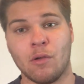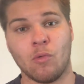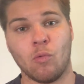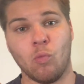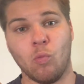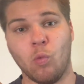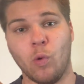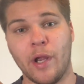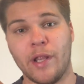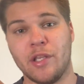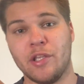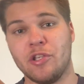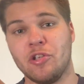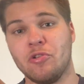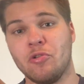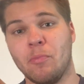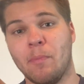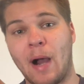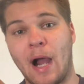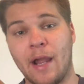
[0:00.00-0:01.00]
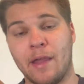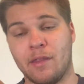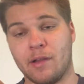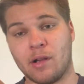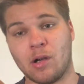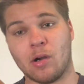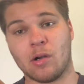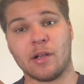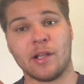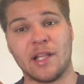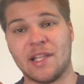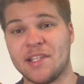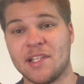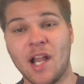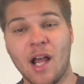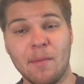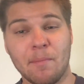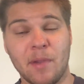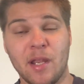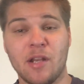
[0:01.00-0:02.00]
when you buy the card. It's
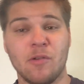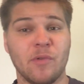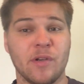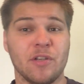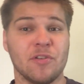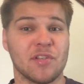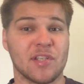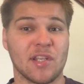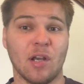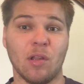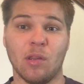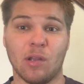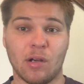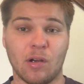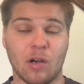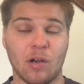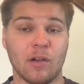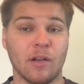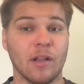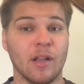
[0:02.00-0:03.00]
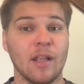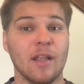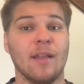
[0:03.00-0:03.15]
not made when you sell the card.